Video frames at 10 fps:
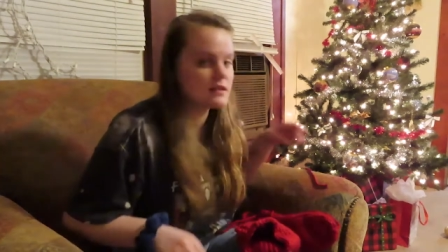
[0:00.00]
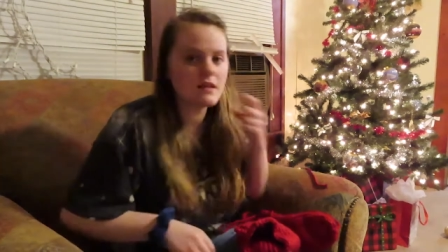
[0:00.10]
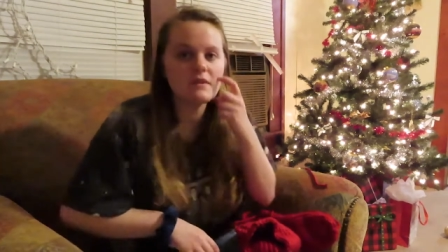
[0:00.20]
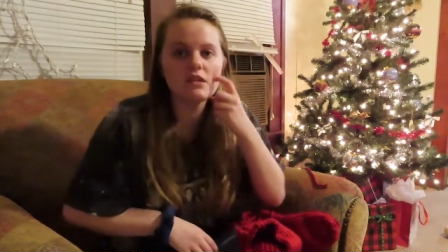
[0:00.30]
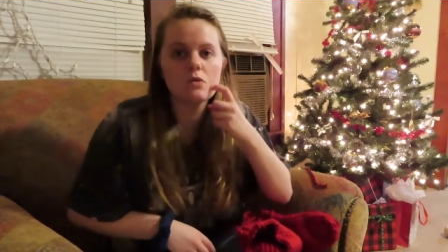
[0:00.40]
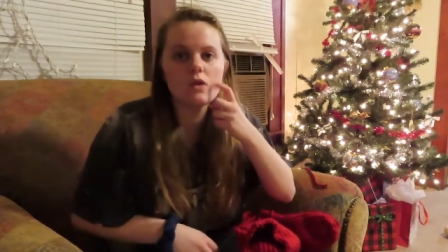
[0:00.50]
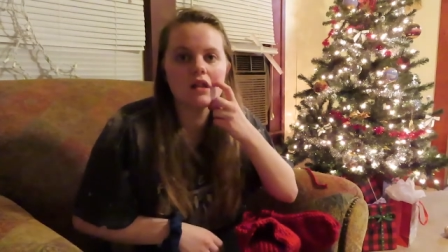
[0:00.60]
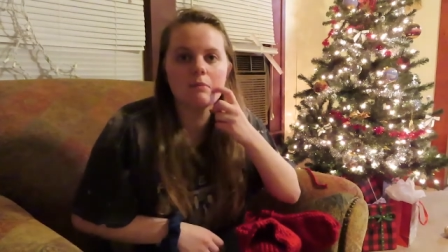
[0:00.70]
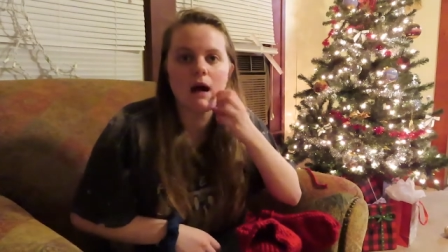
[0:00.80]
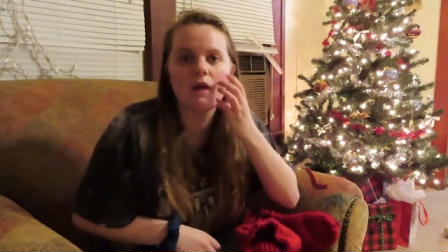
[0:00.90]
Something
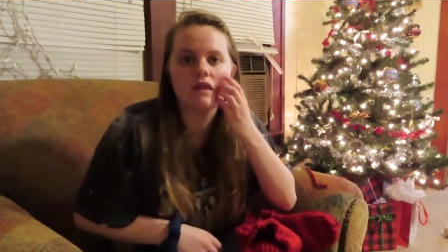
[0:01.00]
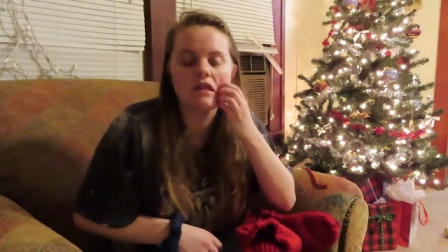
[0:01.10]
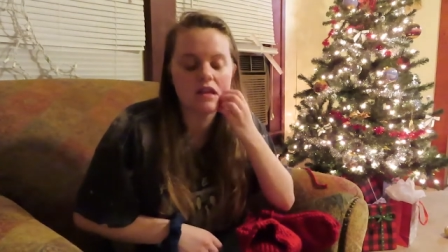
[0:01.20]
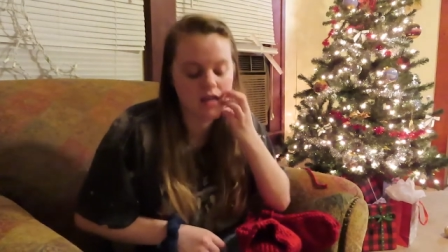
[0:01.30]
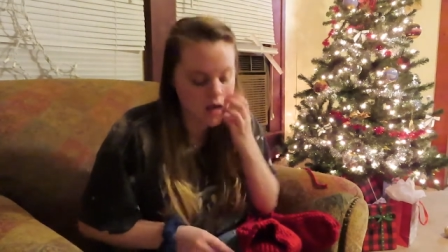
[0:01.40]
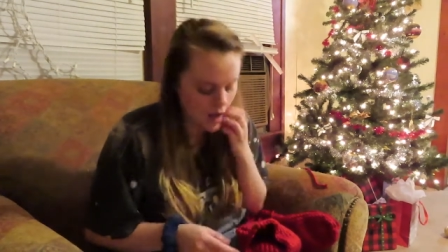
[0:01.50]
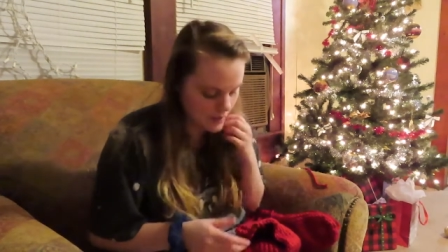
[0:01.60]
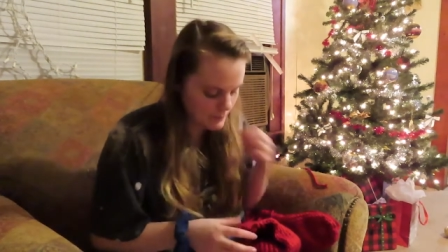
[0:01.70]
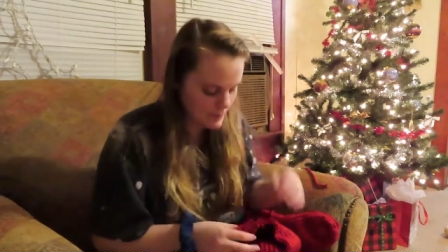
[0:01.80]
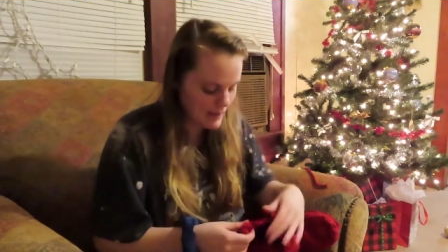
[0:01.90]
cool about the,
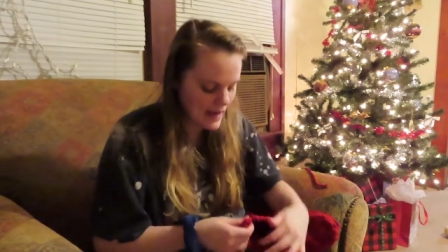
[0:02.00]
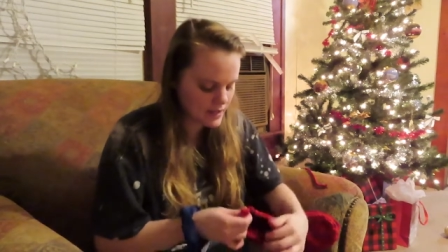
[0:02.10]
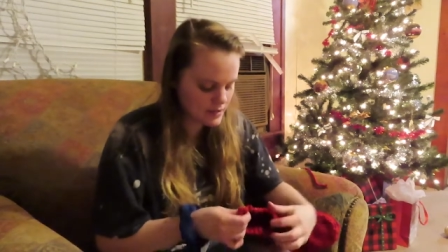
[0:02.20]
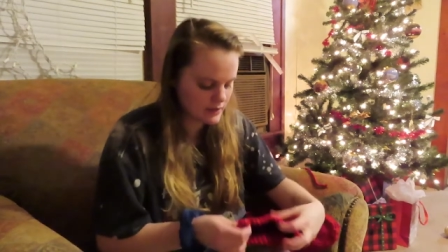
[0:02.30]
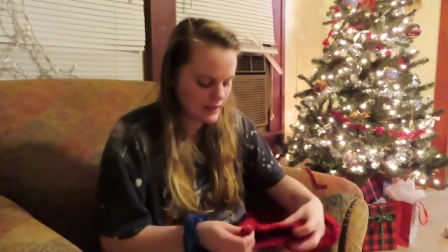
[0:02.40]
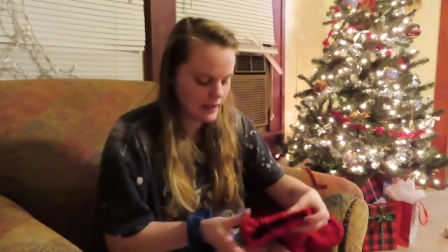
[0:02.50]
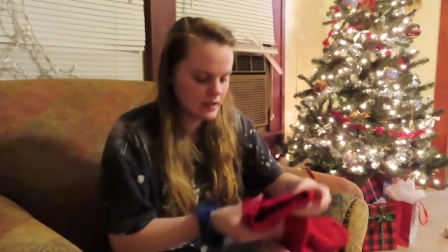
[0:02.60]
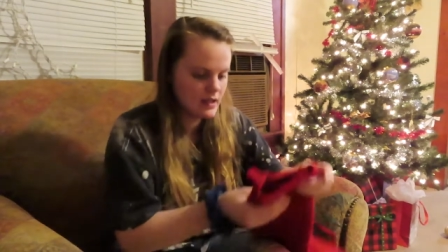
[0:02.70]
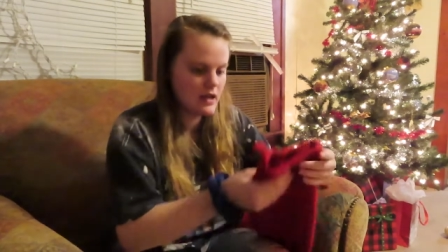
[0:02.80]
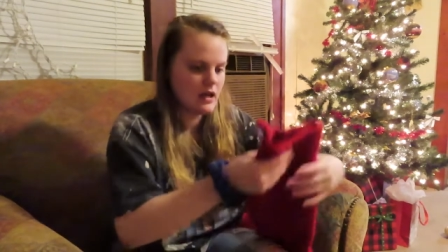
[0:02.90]
um, the pattern that
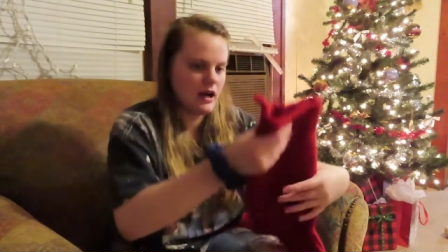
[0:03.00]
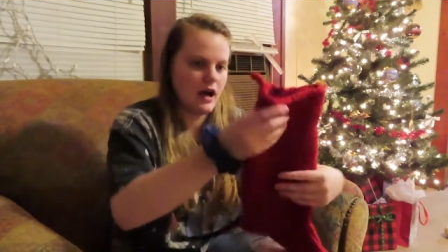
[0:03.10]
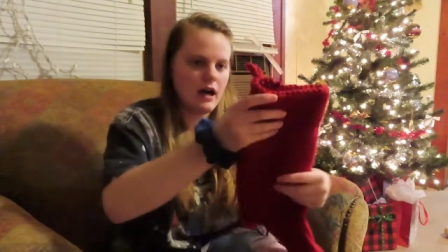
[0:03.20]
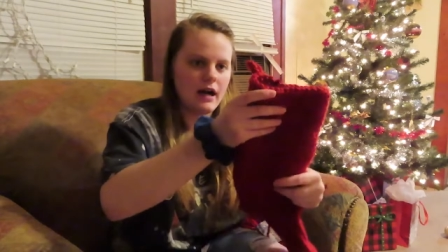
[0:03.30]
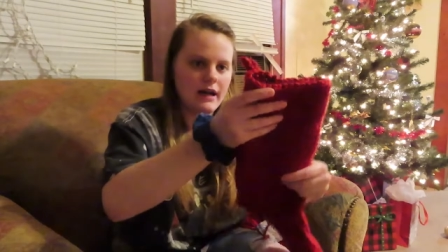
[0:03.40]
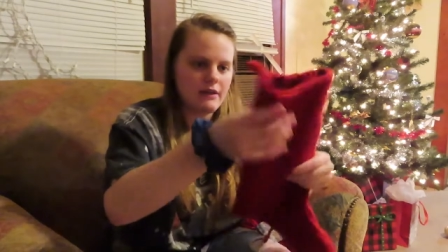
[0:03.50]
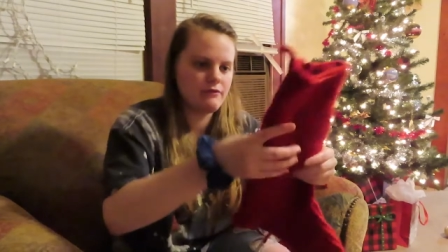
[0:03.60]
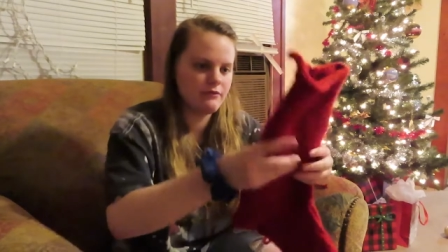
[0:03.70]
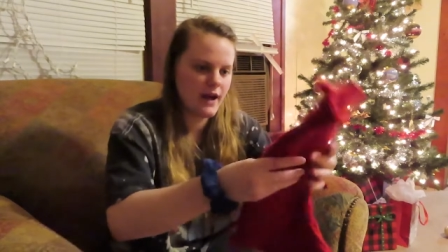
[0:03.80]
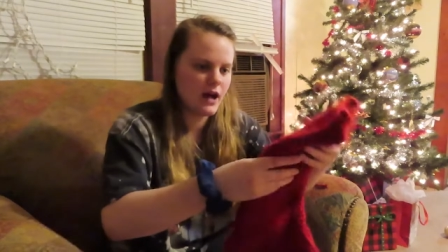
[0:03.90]
I
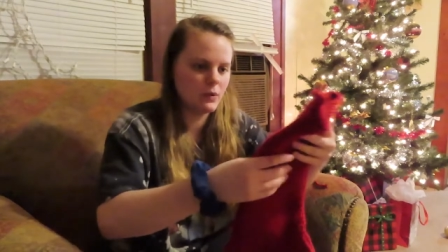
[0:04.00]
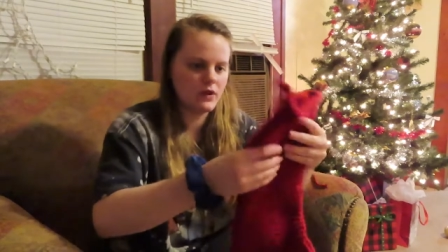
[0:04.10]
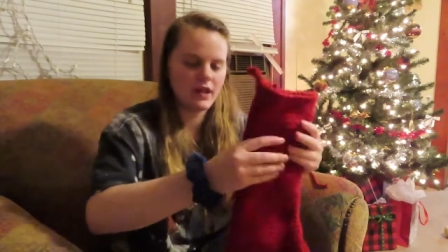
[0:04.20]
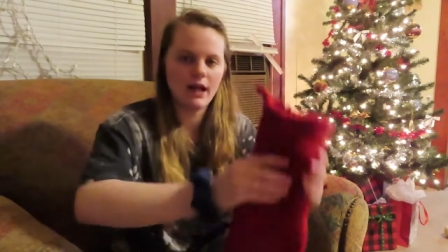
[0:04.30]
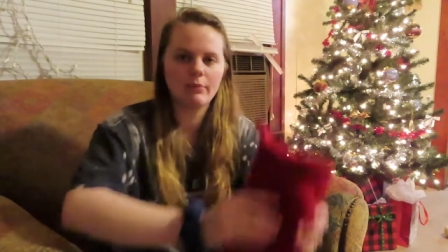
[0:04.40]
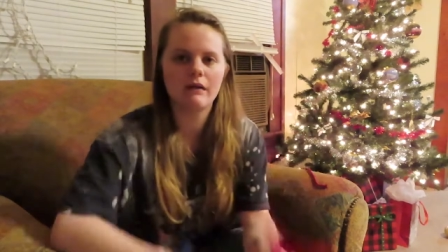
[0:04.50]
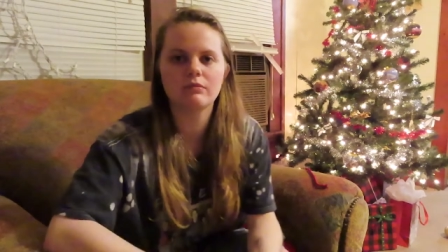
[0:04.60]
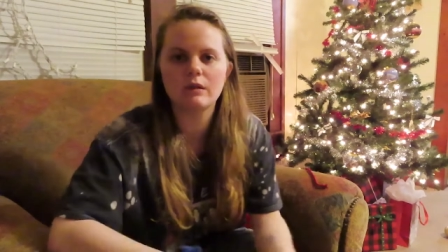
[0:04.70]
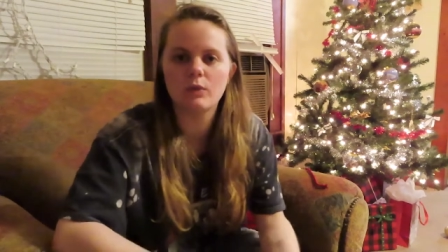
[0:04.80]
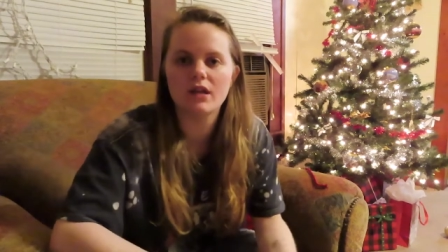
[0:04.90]
found that I
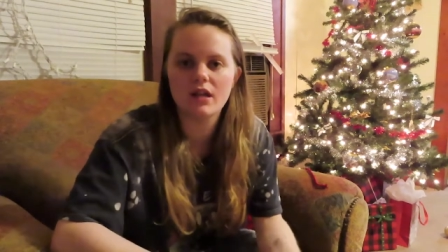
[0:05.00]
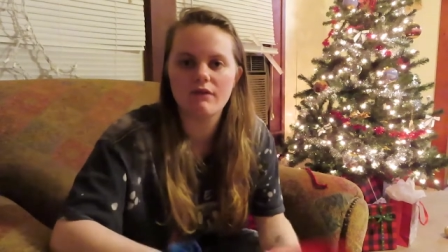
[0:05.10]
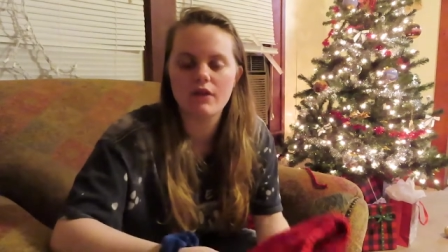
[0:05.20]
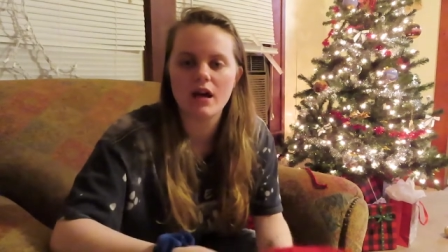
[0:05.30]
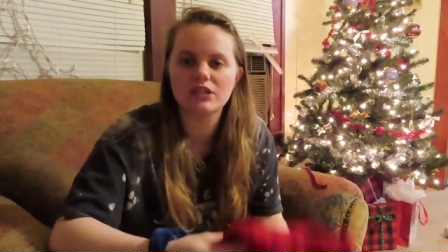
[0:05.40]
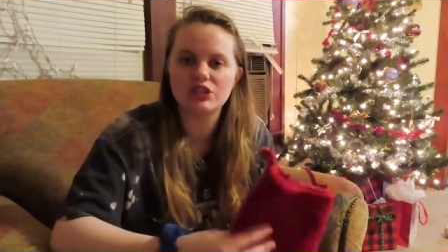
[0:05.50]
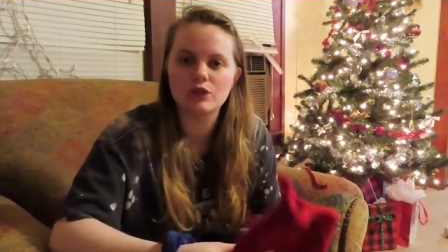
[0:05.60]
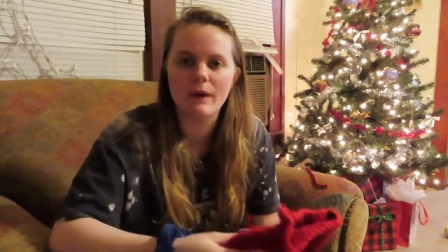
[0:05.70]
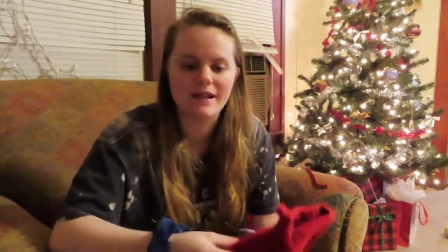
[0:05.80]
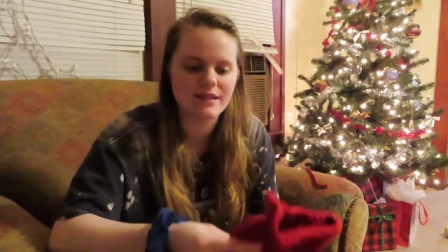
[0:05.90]
probably wouldn't have thought to
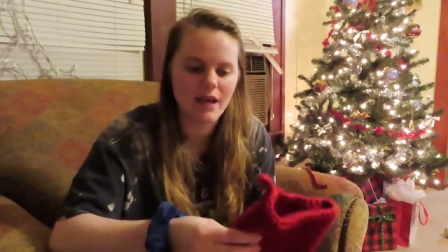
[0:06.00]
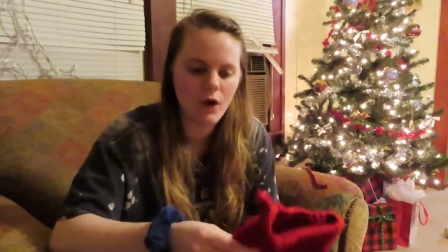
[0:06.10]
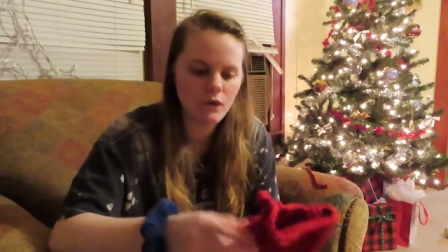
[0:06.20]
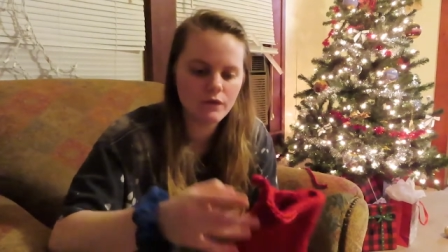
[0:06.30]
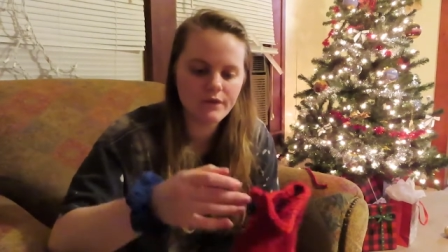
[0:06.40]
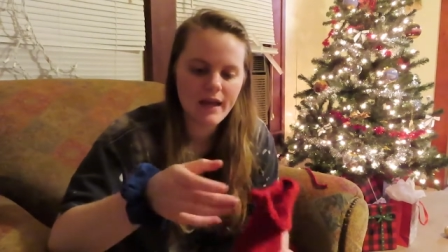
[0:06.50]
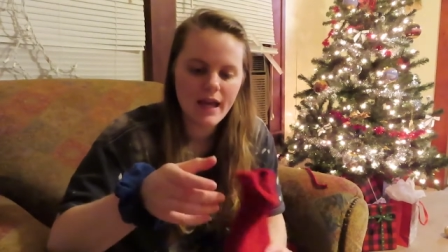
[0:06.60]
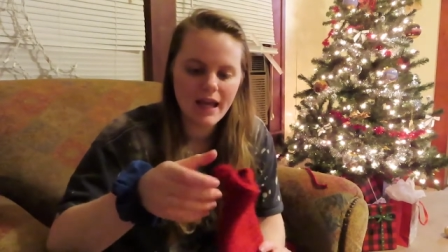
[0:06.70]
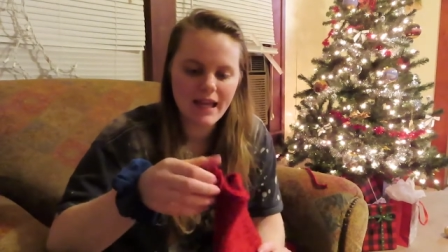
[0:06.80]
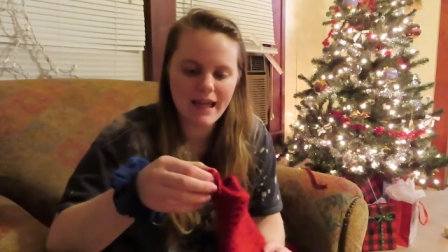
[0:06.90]
do myself
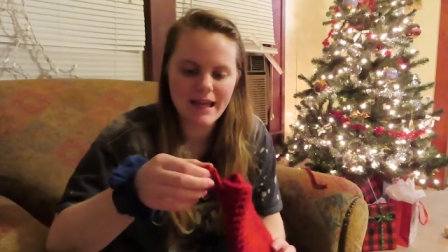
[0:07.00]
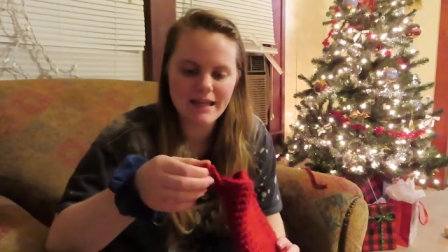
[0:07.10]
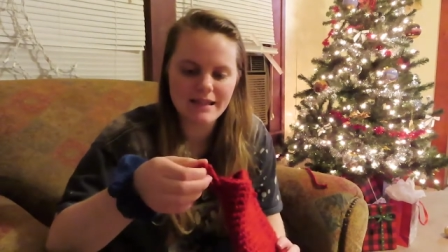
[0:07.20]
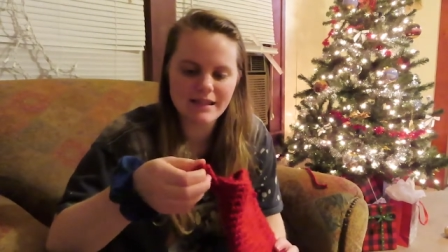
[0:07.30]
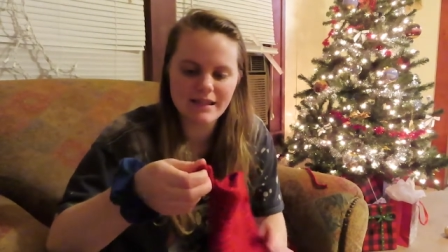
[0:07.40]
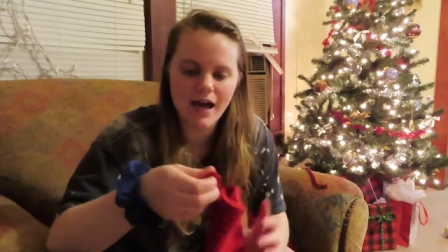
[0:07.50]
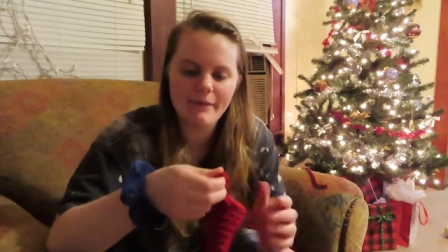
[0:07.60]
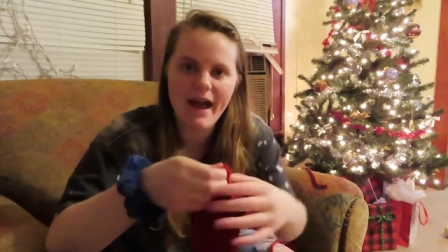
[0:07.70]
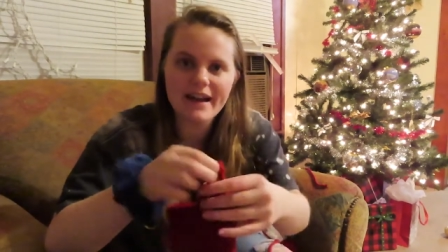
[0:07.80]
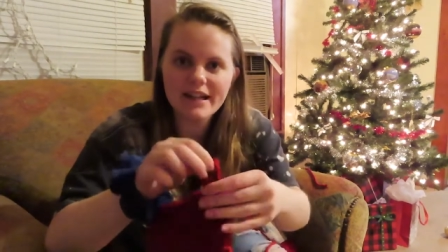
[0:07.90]
is
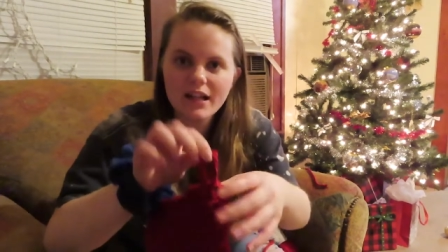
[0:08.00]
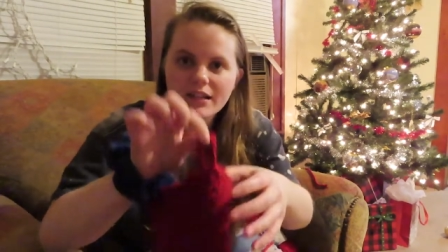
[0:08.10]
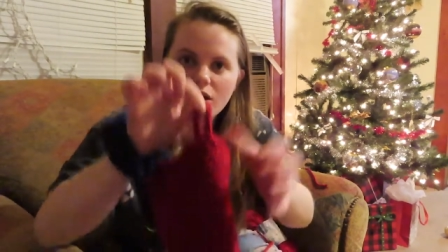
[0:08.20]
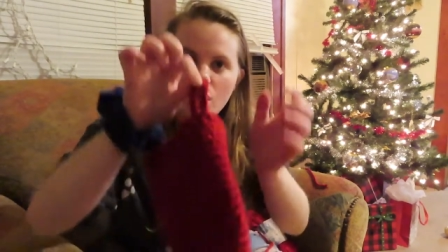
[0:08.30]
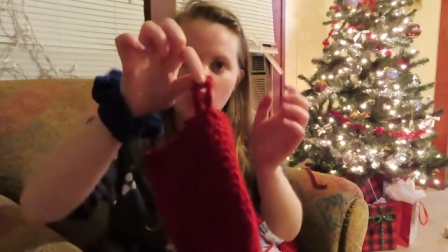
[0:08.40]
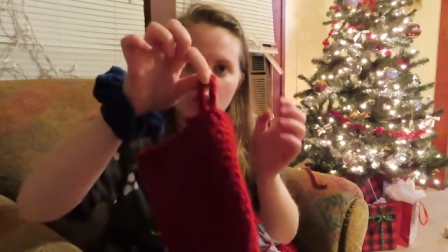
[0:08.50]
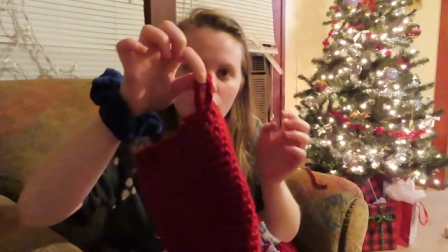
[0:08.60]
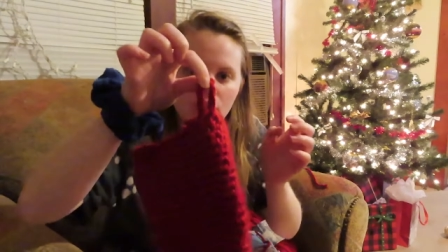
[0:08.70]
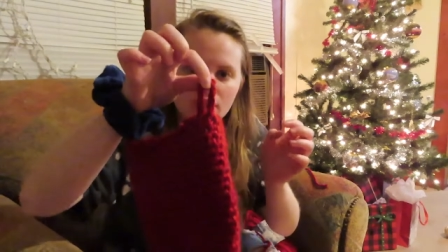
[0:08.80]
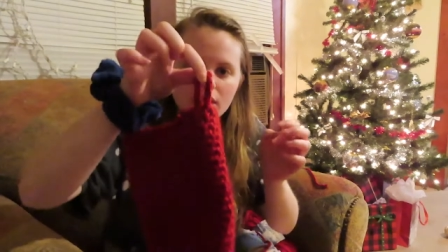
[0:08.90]
um, adding a little
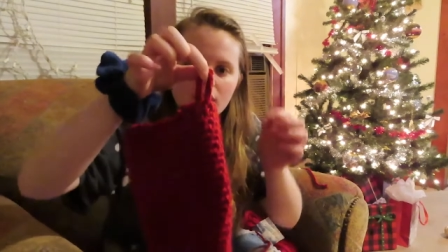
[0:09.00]
hook